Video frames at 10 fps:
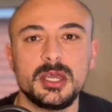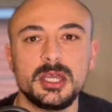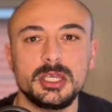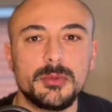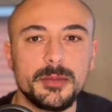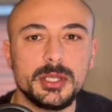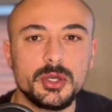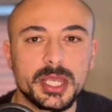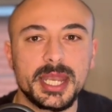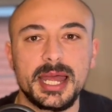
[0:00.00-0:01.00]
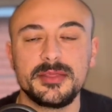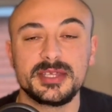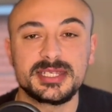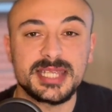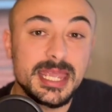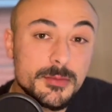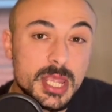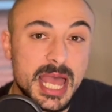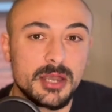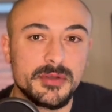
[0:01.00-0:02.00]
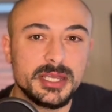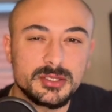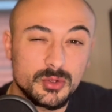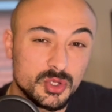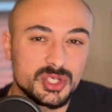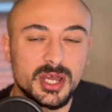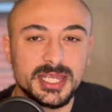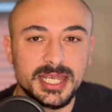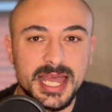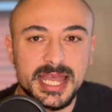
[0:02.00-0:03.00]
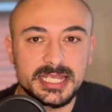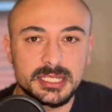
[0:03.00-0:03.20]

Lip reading: you might be looking at the same calories slightly less,